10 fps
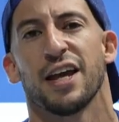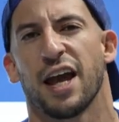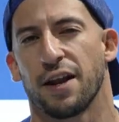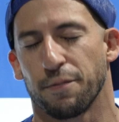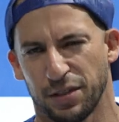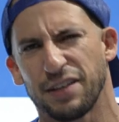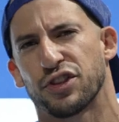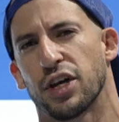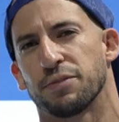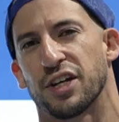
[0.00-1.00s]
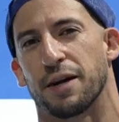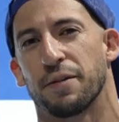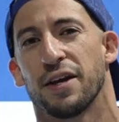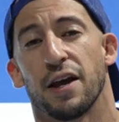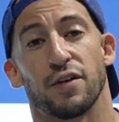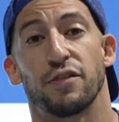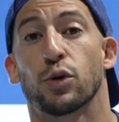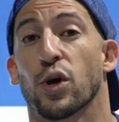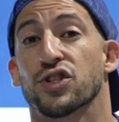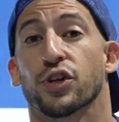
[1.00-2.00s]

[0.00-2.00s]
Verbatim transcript: And leave a thumbs up. If you have any questions